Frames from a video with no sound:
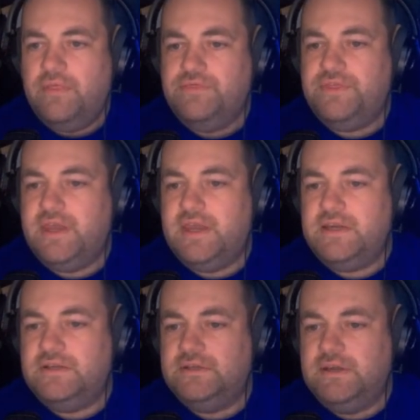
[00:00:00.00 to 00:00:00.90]

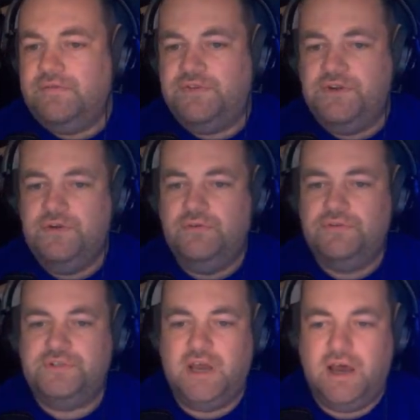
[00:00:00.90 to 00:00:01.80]
that if you
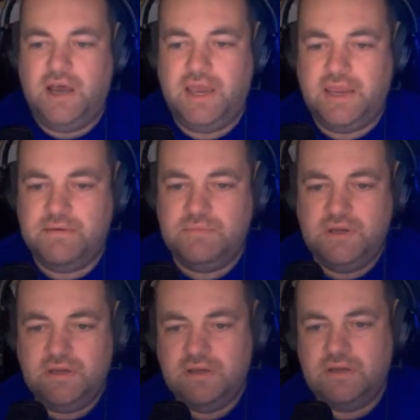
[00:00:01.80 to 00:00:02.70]
don't time
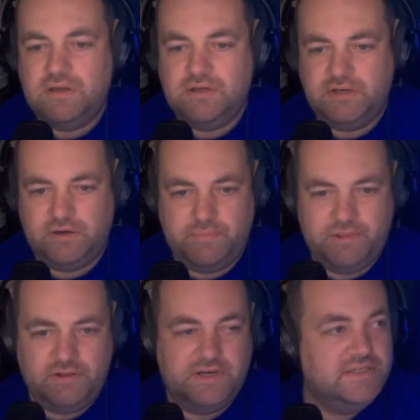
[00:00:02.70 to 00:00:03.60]
your
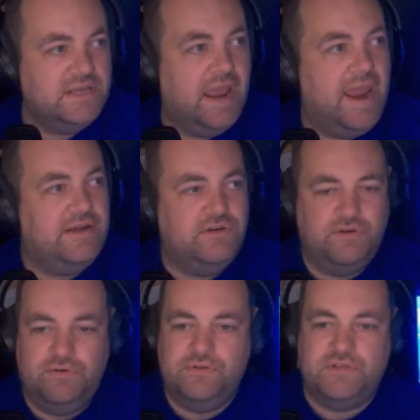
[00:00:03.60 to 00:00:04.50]
abilities and
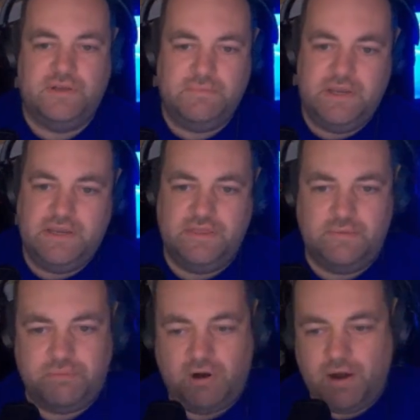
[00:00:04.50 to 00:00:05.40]
use them in
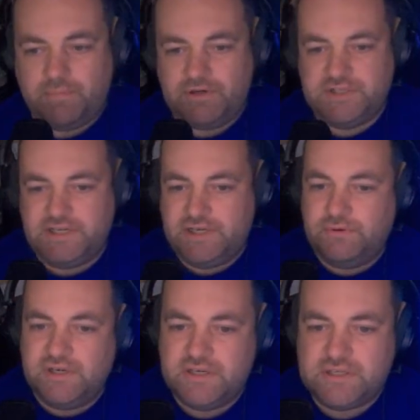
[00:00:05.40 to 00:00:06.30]
the proper
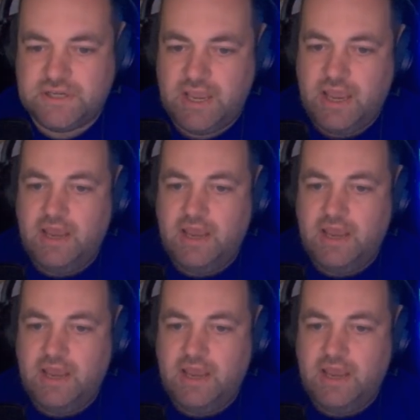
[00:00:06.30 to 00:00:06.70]
sequence,